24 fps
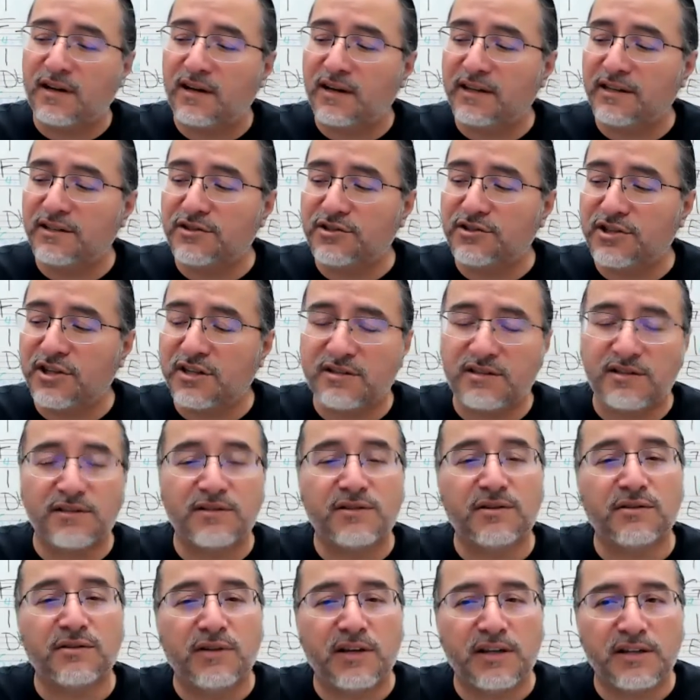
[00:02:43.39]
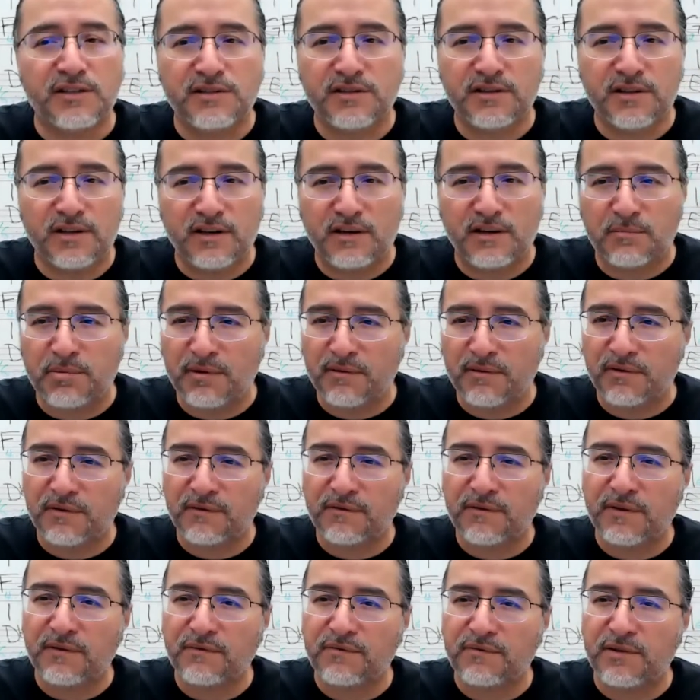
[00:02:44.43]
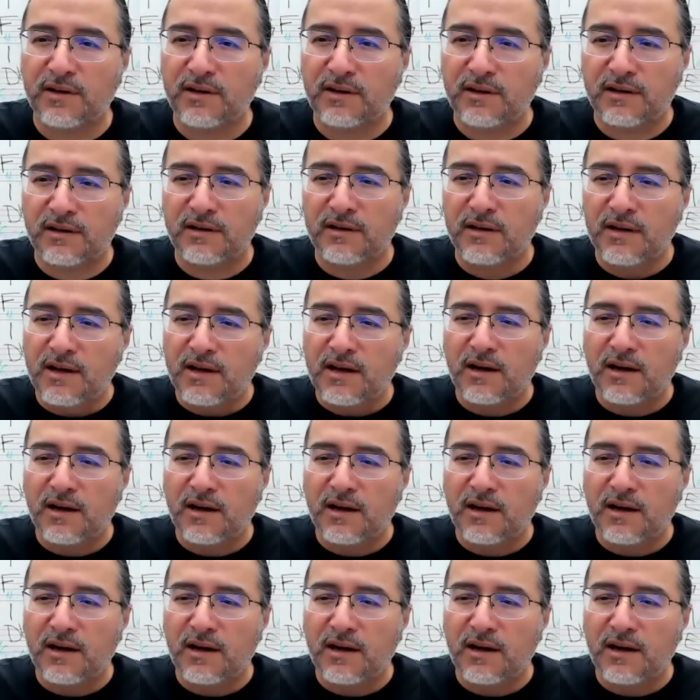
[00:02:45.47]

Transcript: in just intonation and a perfect fifth on